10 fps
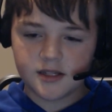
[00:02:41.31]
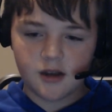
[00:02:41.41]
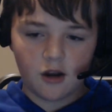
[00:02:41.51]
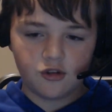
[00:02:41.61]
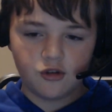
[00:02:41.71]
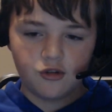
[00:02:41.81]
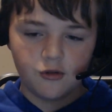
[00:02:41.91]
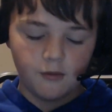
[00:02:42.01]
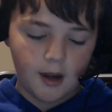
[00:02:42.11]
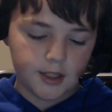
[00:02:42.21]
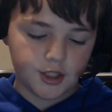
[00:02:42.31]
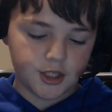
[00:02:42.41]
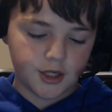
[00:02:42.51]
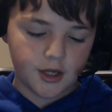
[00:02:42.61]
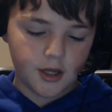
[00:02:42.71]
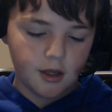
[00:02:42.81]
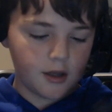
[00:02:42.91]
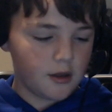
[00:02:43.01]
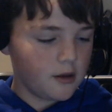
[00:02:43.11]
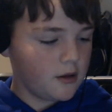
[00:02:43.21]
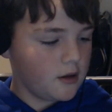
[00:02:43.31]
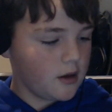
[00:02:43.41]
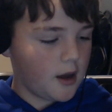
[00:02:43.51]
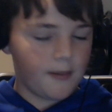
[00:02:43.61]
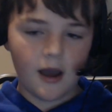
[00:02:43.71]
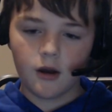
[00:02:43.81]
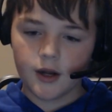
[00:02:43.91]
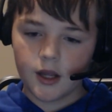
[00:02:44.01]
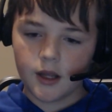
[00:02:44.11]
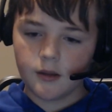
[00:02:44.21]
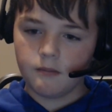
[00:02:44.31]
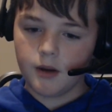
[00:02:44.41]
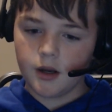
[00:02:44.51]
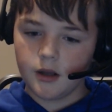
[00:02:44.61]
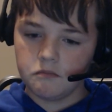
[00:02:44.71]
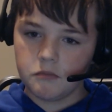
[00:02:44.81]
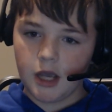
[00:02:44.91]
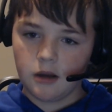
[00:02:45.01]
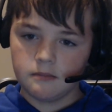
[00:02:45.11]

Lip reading: Not too much about it, but yeah.